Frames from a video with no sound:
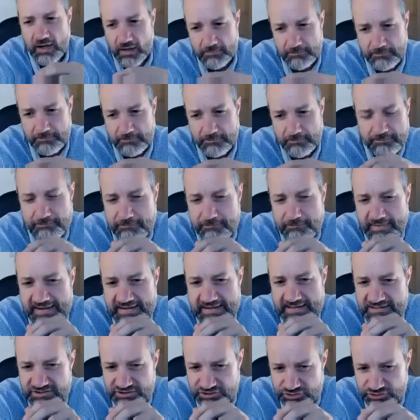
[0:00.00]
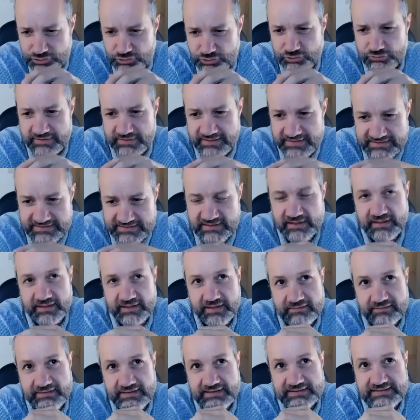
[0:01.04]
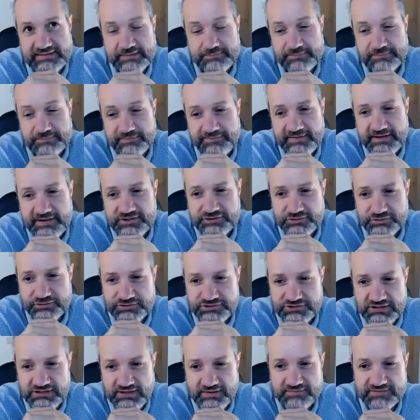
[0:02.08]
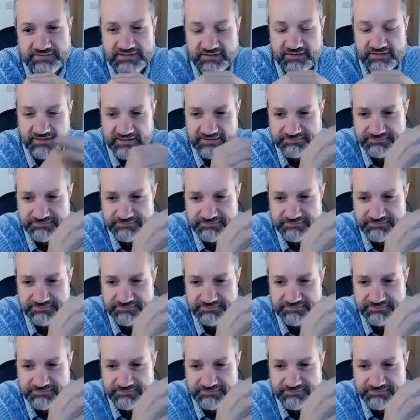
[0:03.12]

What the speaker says: be many stories like that in professional services.